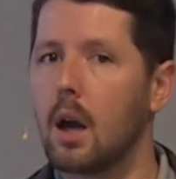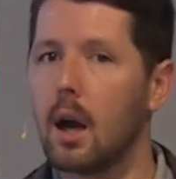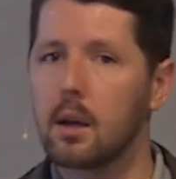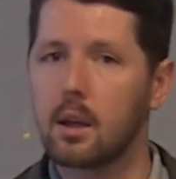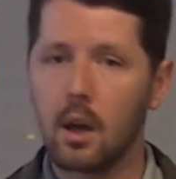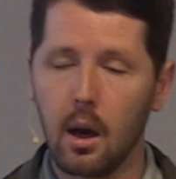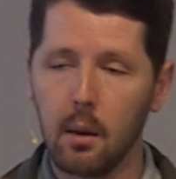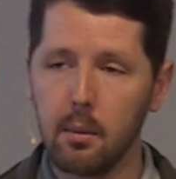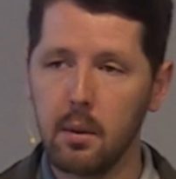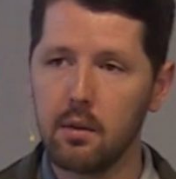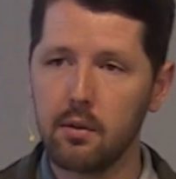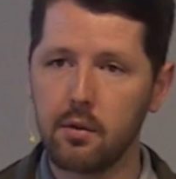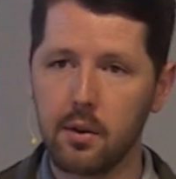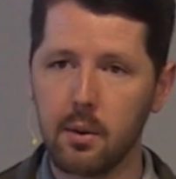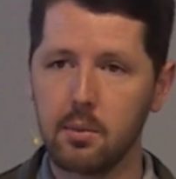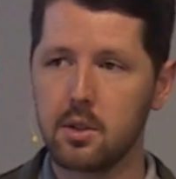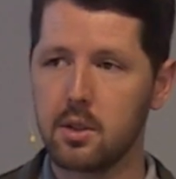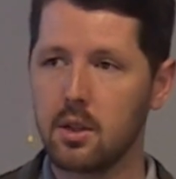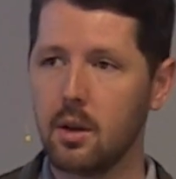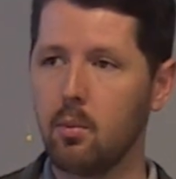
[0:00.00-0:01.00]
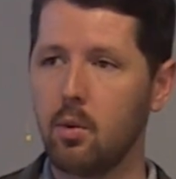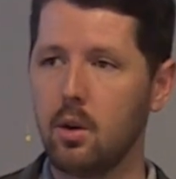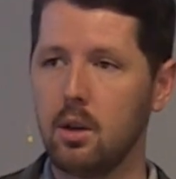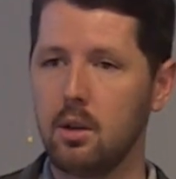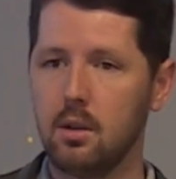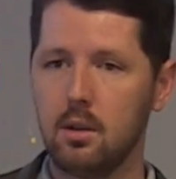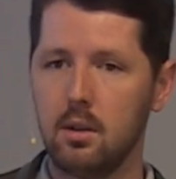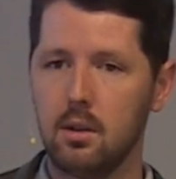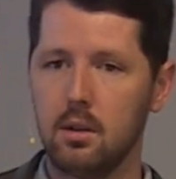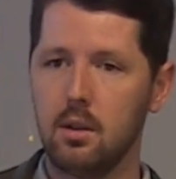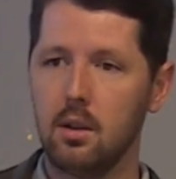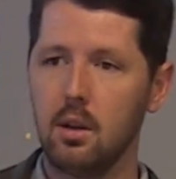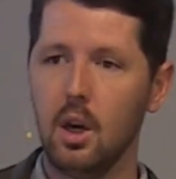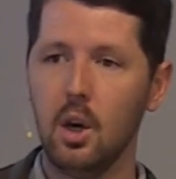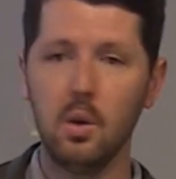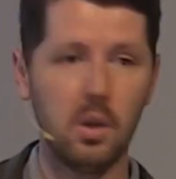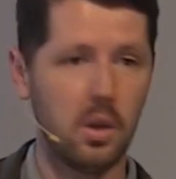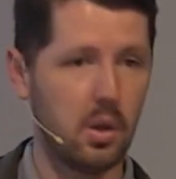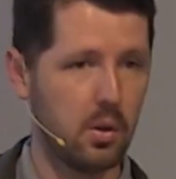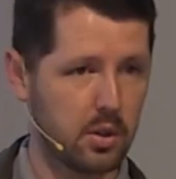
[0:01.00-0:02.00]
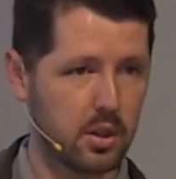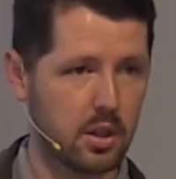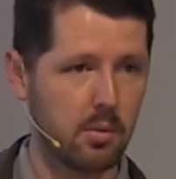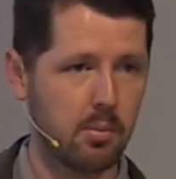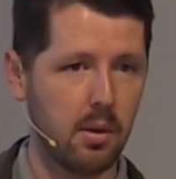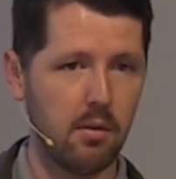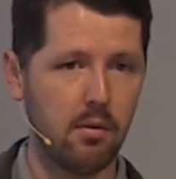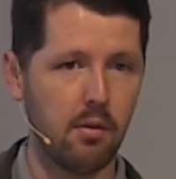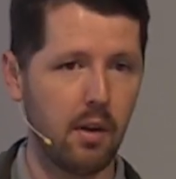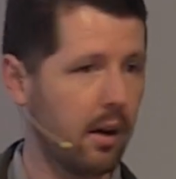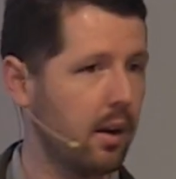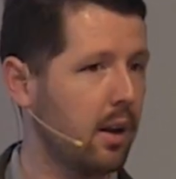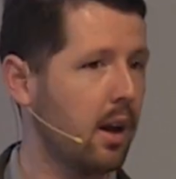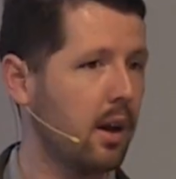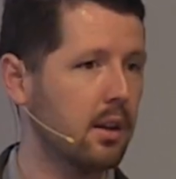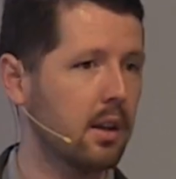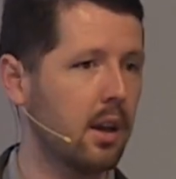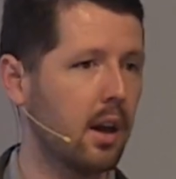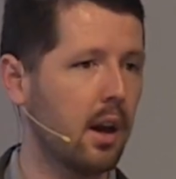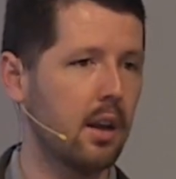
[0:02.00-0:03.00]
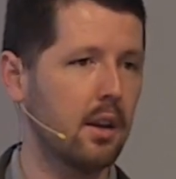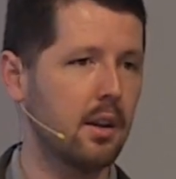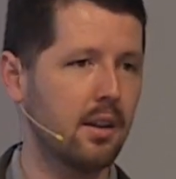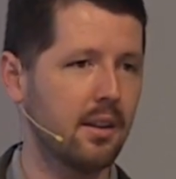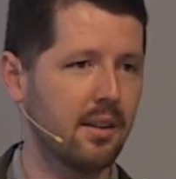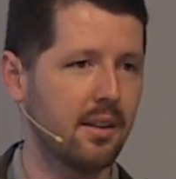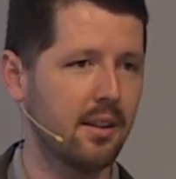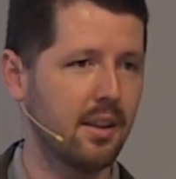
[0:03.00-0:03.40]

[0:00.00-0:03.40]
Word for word: Coming from someone who used to be very unkind